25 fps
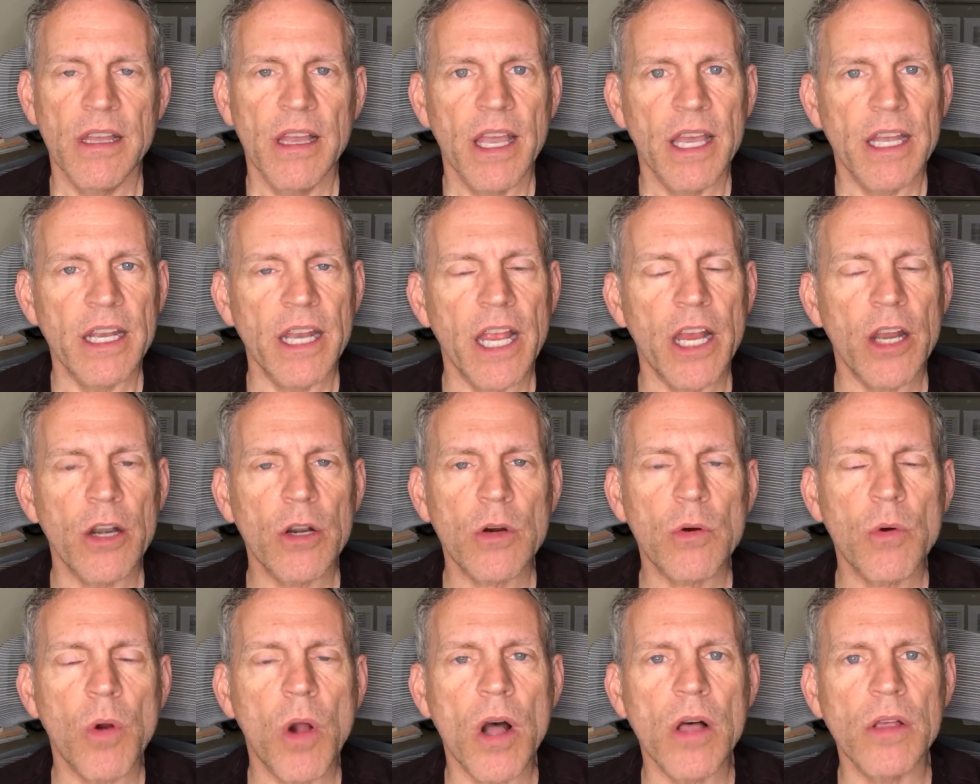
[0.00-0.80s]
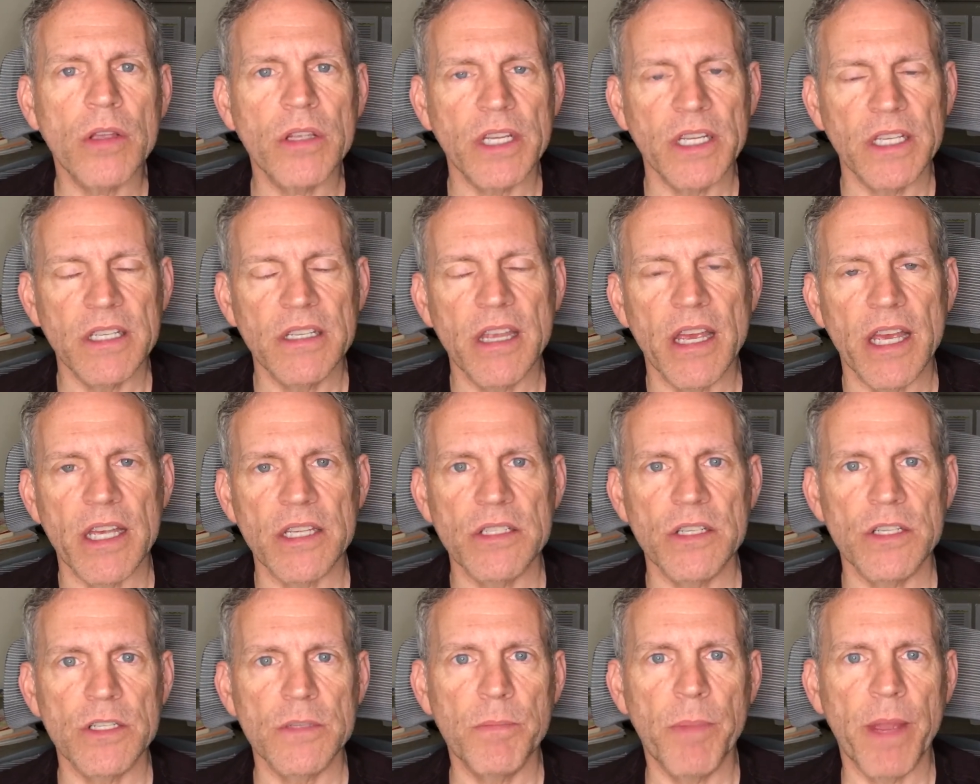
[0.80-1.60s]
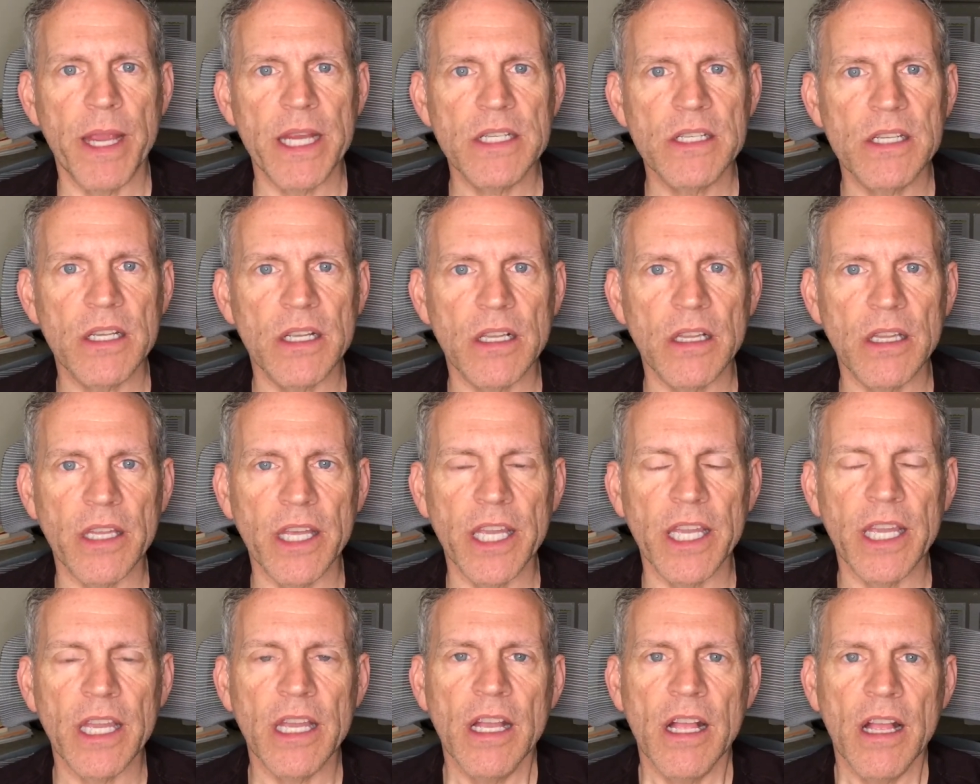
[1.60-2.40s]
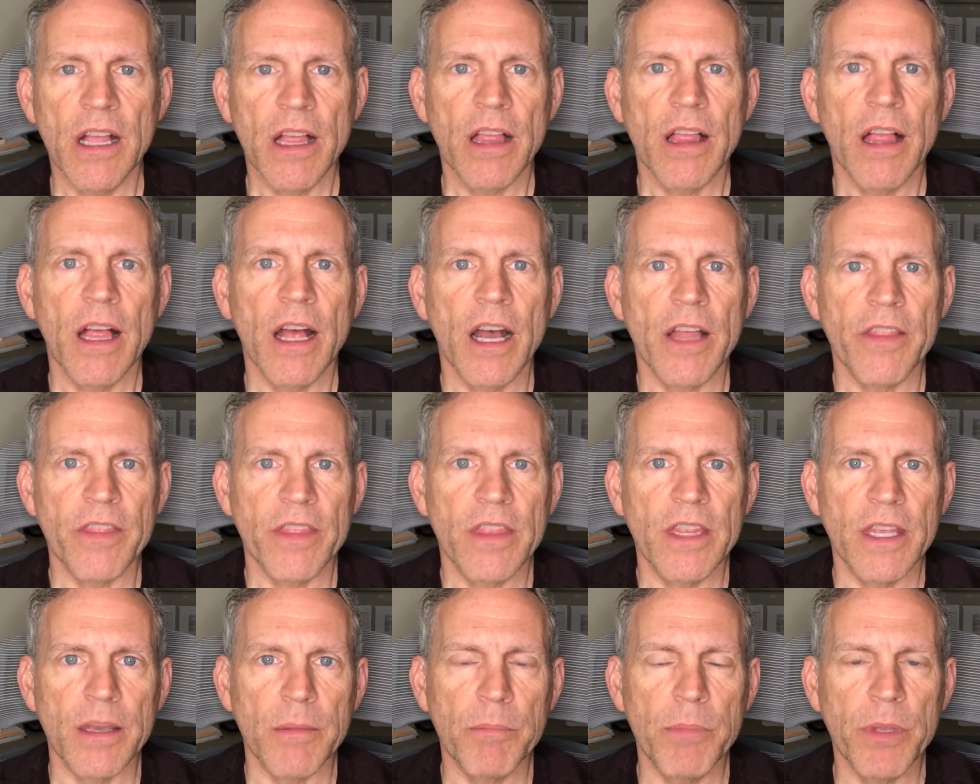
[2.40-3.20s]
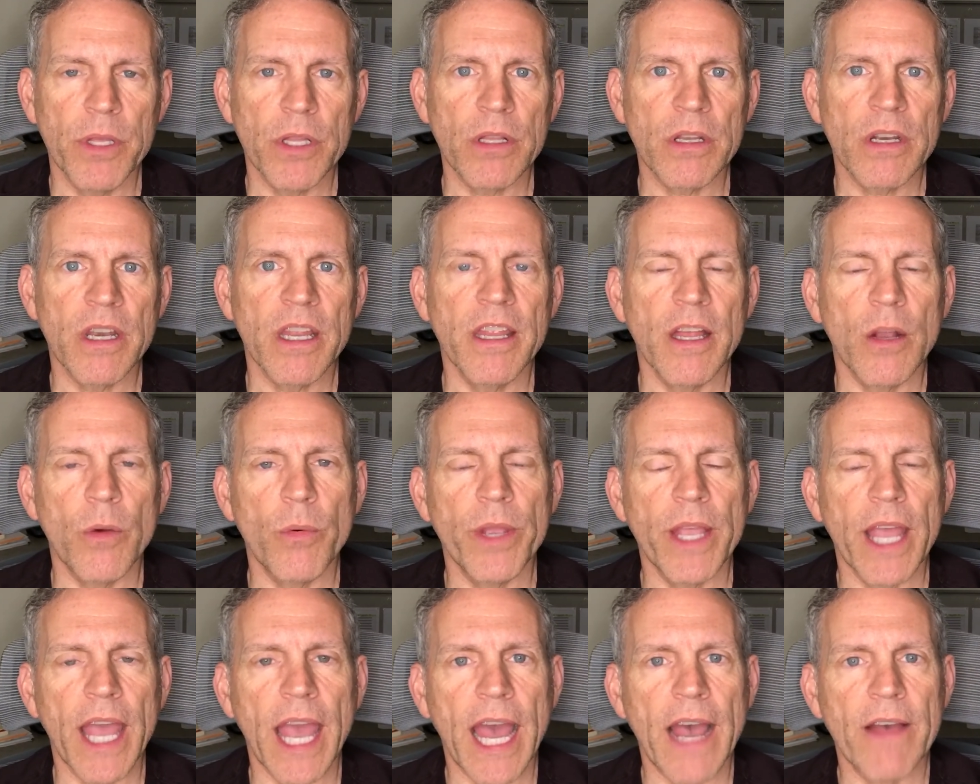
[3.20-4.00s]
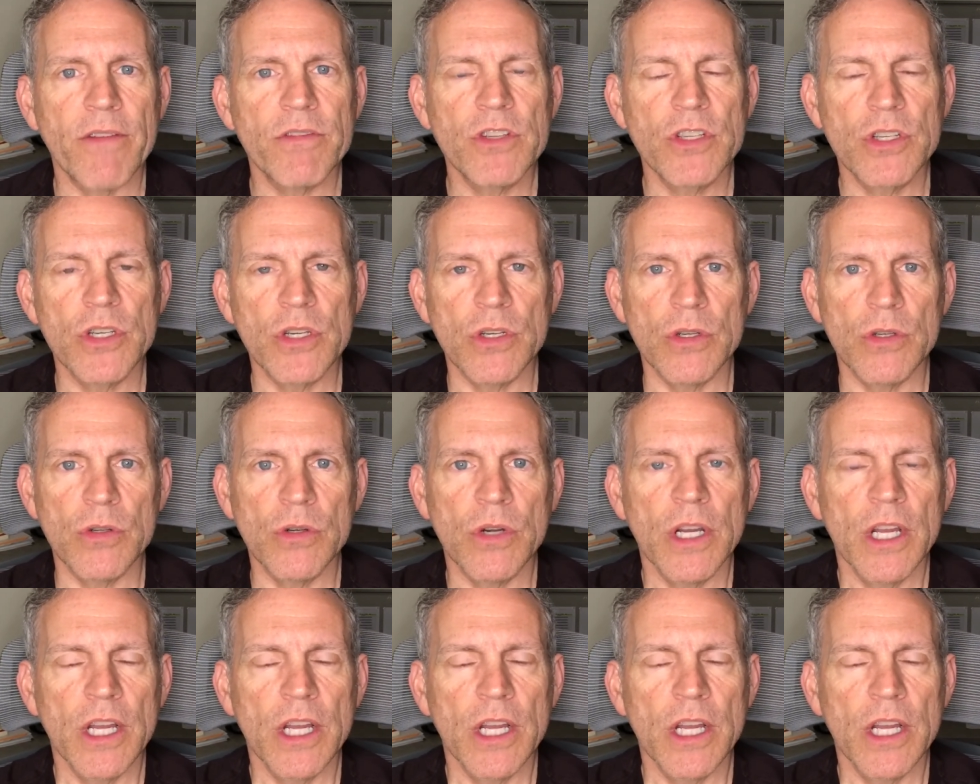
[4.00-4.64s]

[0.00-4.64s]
And an air quality test is basically the ability that we have to